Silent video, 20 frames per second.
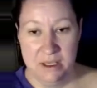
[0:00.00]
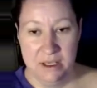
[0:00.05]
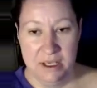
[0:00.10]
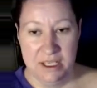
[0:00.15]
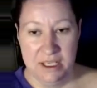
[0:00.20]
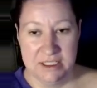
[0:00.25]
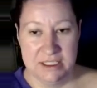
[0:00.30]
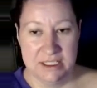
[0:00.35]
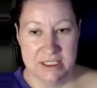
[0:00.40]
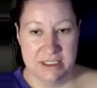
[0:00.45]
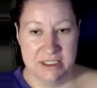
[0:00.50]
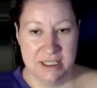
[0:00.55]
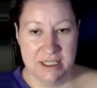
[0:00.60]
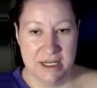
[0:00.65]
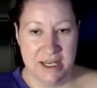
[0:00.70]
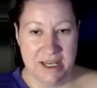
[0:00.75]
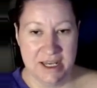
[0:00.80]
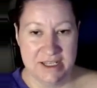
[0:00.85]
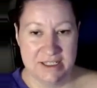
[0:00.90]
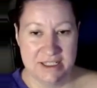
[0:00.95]
As I
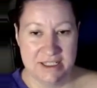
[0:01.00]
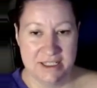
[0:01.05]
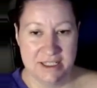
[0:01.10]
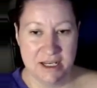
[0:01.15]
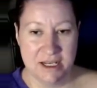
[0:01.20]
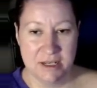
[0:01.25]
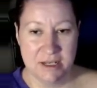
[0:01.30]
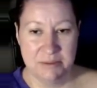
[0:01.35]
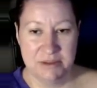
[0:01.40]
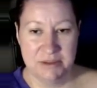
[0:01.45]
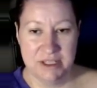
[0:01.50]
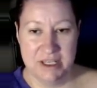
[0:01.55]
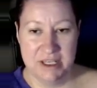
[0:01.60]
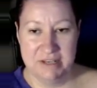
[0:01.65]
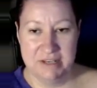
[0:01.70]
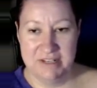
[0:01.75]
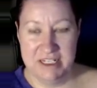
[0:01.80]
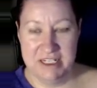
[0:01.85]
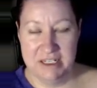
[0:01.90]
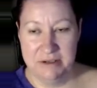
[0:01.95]
said, I suck at
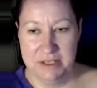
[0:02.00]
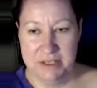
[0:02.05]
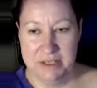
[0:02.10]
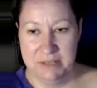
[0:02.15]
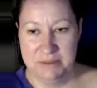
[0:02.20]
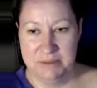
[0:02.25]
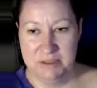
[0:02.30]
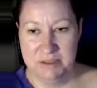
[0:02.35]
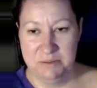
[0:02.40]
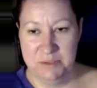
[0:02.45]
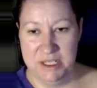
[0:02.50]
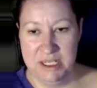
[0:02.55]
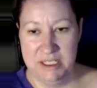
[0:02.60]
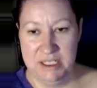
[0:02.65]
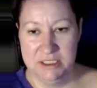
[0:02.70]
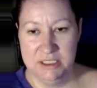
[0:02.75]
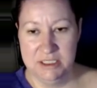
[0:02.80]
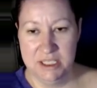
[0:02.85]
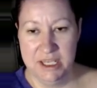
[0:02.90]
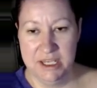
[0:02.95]
playing video games, and
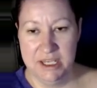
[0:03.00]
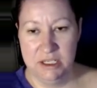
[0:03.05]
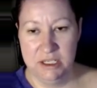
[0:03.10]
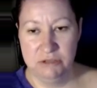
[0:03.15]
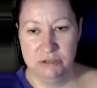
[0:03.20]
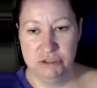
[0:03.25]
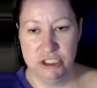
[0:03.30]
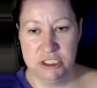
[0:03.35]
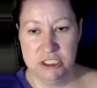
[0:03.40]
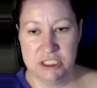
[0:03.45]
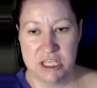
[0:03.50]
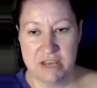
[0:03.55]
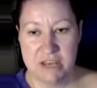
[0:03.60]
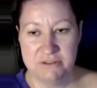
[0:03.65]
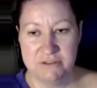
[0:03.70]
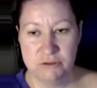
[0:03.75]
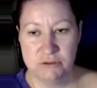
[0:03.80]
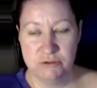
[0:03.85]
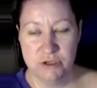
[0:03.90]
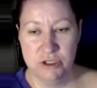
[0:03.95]
Pete's like, you just
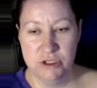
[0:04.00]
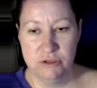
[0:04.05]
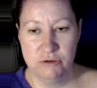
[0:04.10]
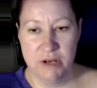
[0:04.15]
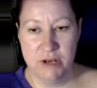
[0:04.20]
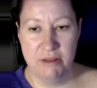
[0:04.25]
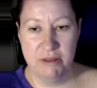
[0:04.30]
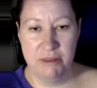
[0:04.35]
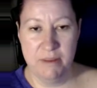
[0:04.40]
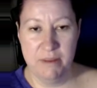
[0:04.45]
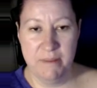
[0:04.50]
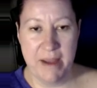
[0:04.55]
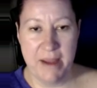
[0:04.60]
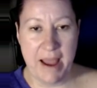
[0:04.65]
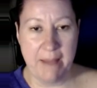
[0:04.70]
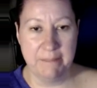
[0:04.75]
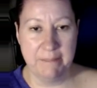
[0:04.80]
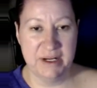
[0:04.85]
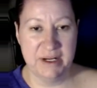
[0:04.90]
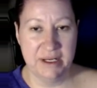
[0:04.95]
have to run around the
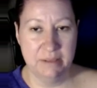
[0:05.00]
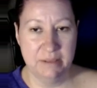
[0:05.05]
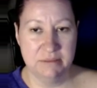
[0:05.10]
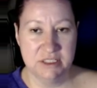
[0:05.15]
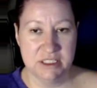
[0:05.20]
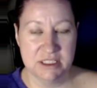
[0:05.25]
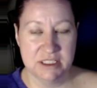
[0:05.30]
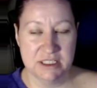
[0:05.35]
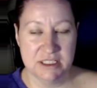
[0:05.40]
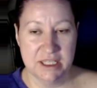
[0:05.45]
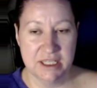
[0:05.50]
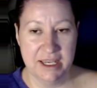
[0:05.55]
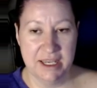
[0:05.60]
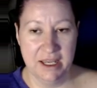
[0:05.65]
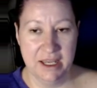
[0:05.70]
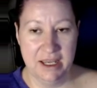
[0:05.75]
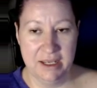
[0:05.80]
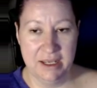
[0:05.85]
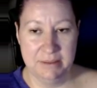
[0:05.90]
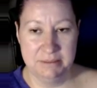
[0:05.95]
map, and I'm just like,
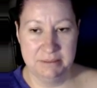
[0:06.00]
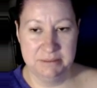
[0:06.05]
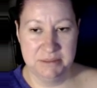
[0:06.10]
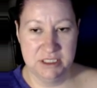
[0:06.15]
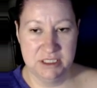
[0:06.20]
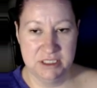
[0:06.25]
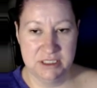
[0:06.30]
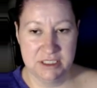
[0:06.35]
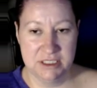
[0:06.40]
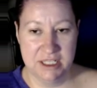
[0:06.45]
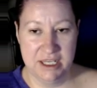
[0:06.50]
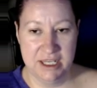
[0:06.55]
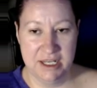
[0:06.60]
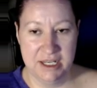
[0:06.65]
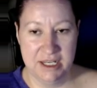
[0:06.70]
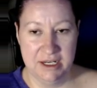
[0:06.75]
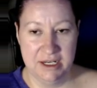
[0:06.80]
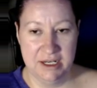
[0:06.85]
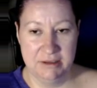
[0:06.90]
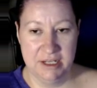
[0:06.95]
I just
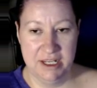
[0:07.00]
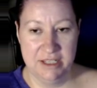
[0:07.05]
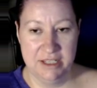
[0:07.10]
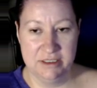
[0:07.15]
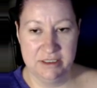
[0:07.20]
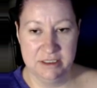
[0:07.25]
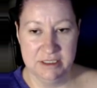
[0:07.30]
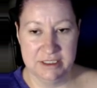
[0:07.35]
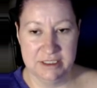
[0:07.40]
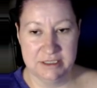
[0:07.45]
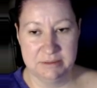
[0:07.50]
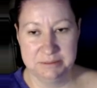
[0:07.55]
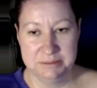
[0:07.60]
can't handle it.